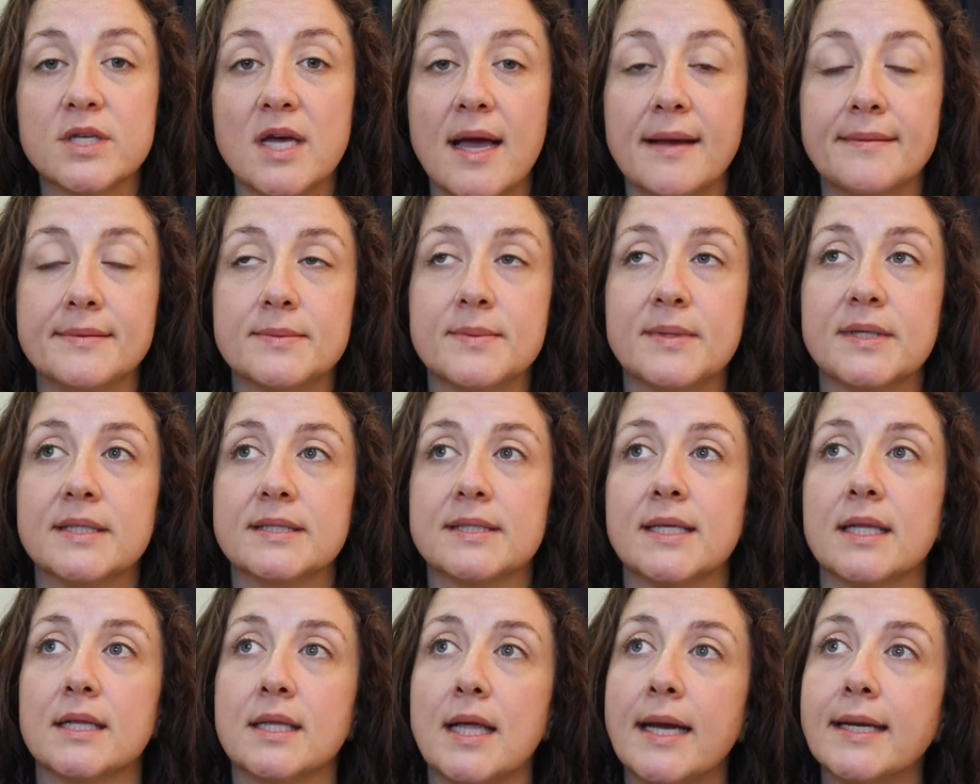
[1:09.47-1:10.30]
times
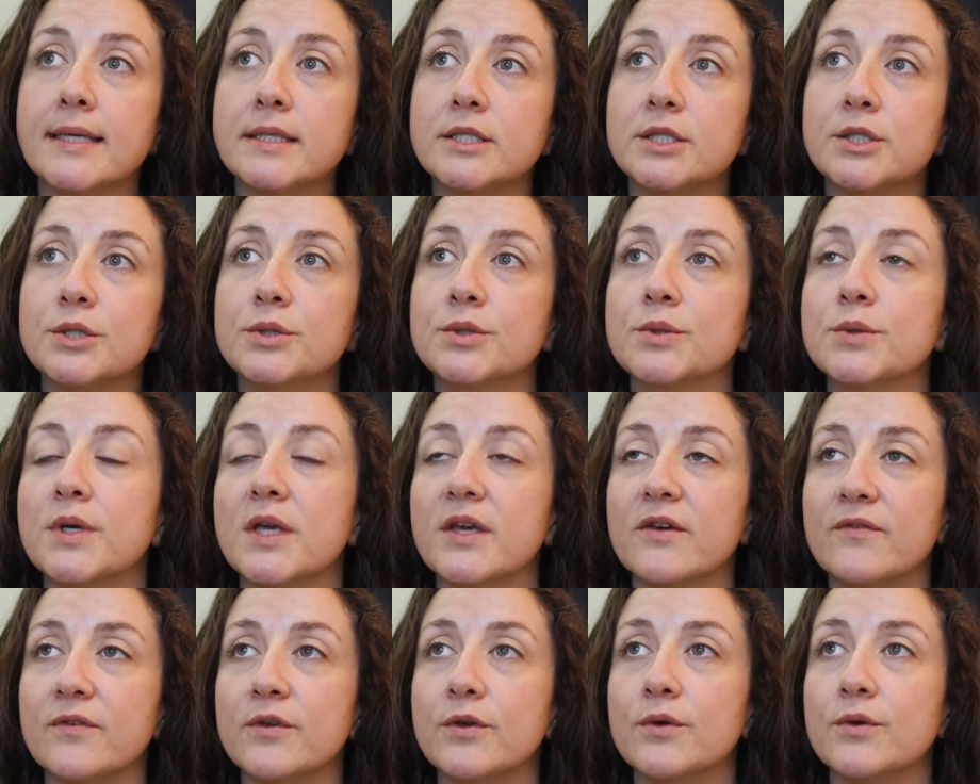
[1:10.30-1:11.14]
because I like to
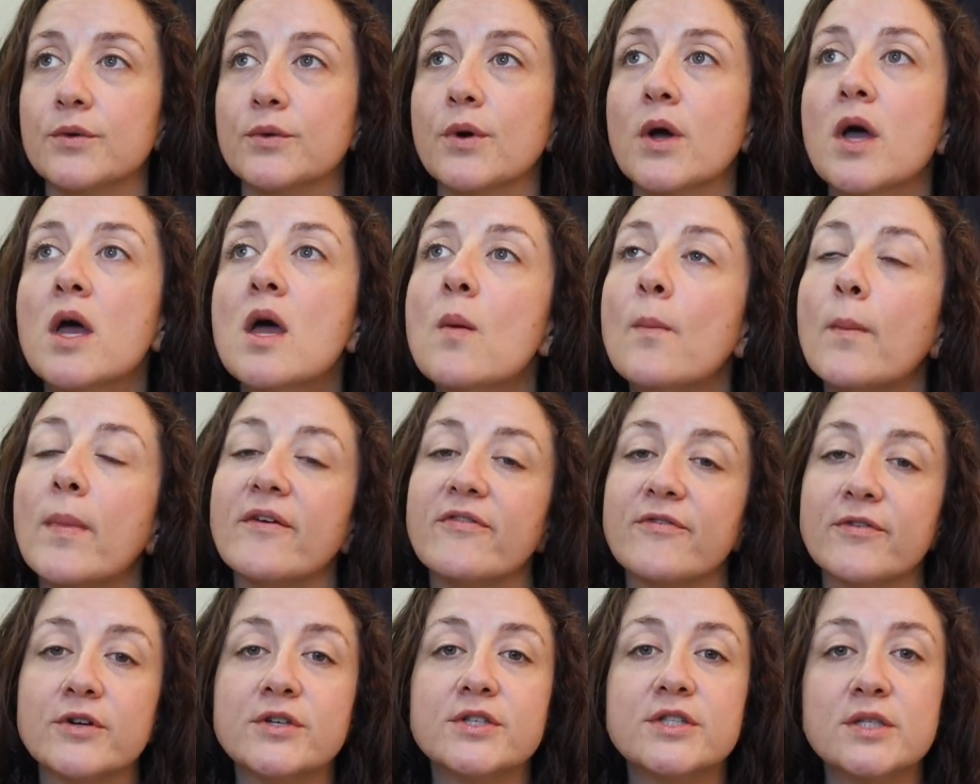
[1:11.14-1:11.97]
give you my
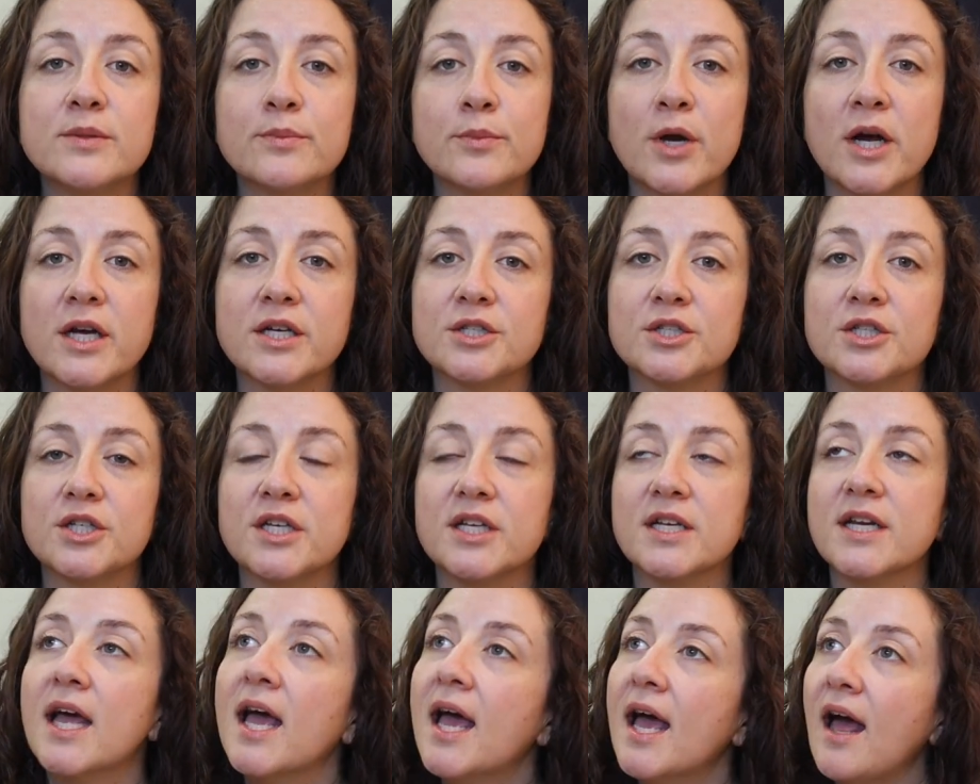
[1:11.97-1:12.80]
first
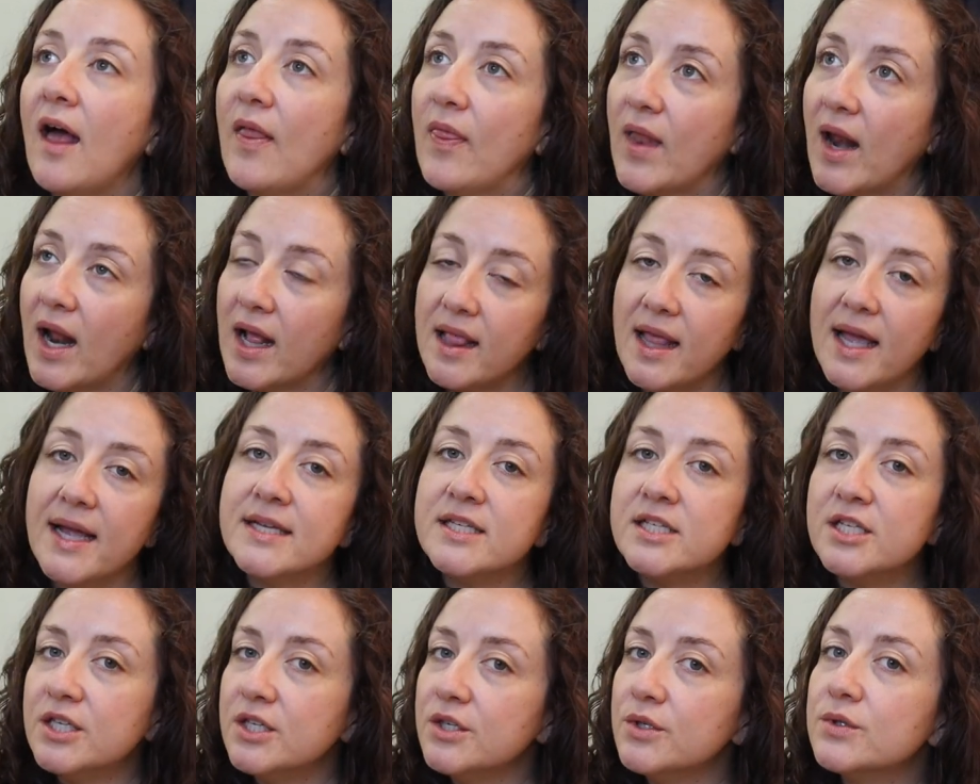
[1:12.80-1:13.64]
impression and then I like
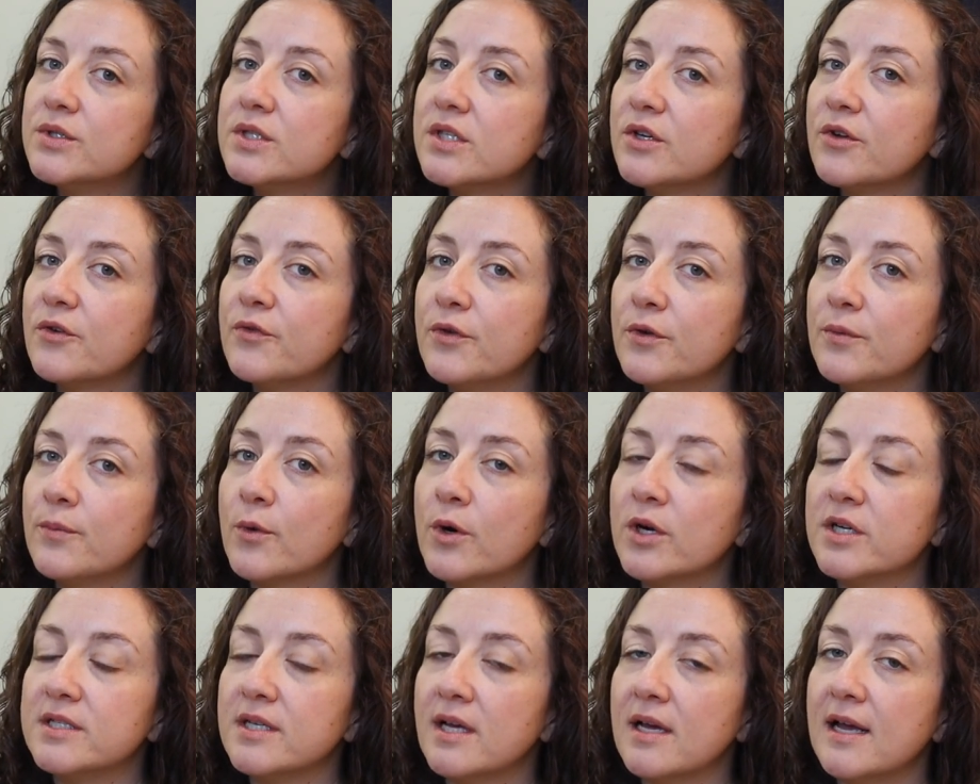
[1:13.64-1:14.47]
to use it a few
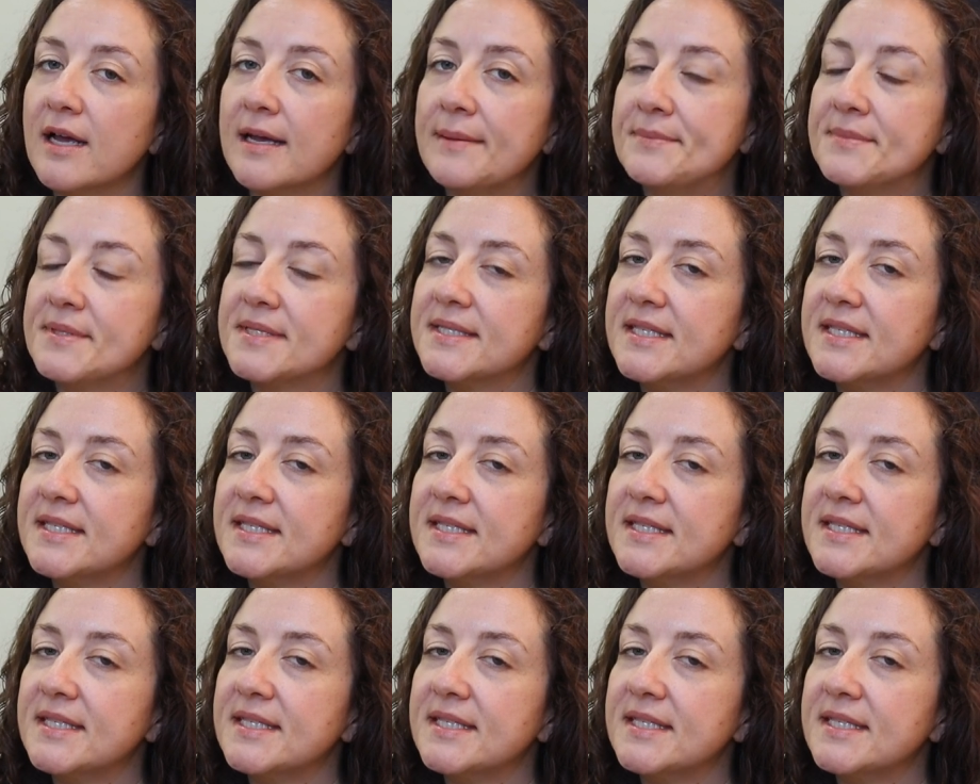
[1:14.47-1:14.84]
more times,